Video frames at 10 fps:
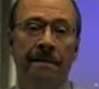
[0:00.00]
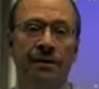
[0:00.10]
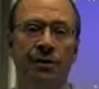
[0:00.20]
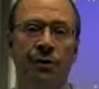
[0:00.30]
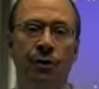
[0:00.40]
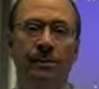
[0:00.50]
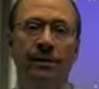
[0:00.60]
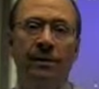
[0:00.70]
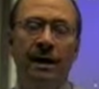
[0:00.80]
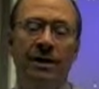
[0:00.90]
So human
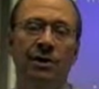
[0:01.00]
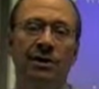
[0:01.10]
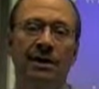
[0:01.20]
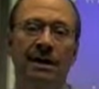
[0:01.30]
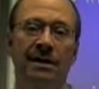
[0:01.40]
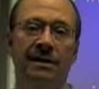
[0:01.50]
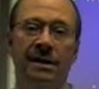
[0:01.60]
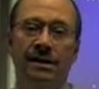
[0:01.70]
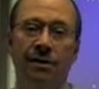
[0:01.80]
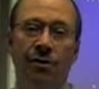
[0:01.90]
relations skills
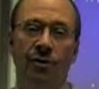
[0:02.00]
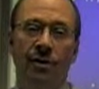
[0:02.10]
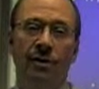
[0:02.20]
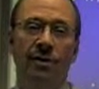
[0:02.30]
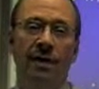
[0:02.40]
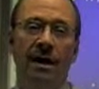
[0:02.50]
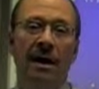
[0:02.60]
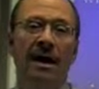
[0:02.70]
is a critical